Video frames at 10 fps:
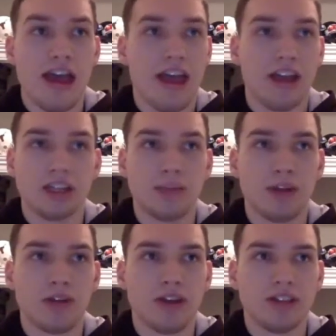And it's been
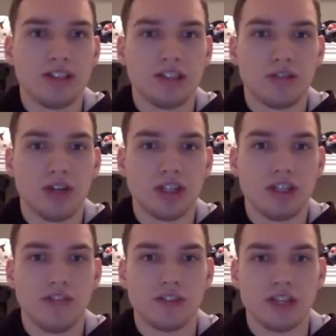a great season
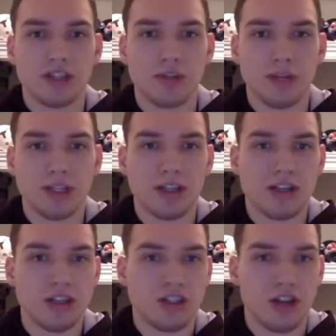rushing for Central
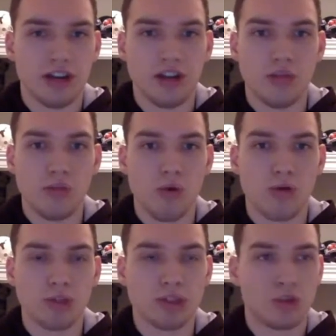Michigan. Jonathan
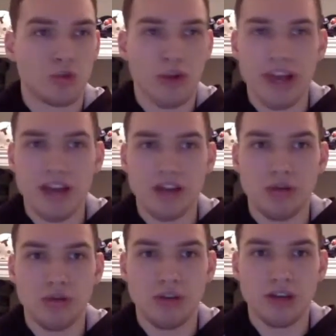Ward was great
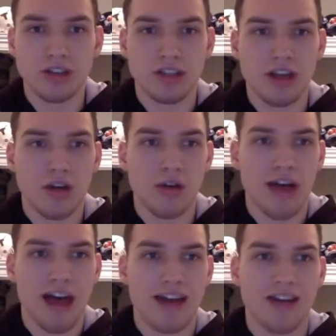2 years ago,
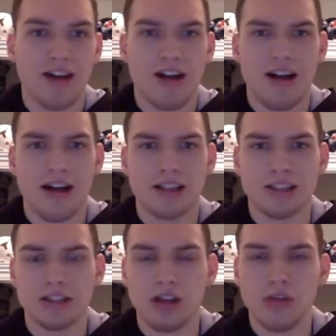had a
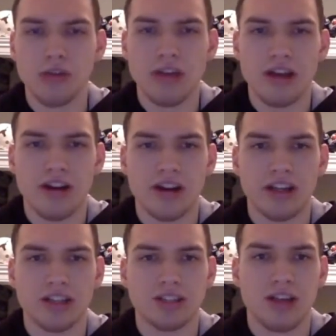slow year
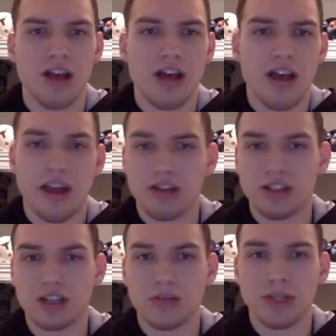in
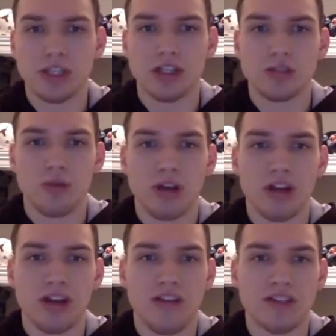Central Michigan's
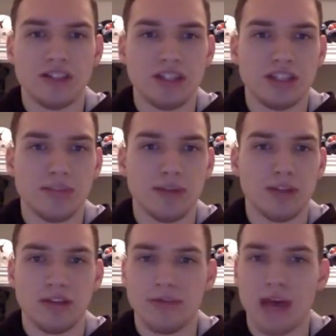1-11 season, but
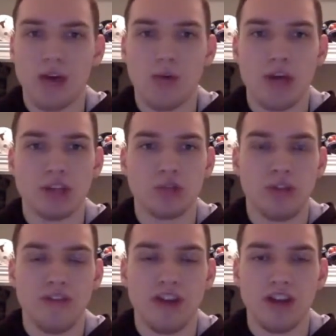McElwain's
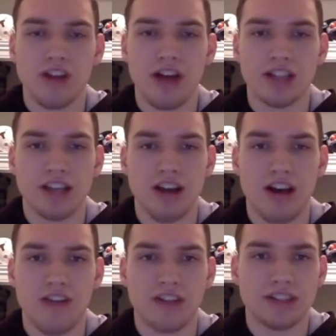revitalized that
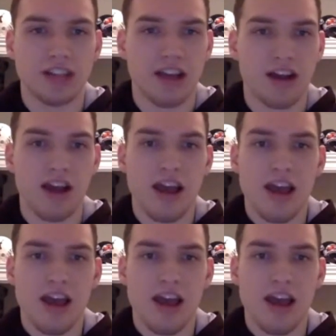offense there,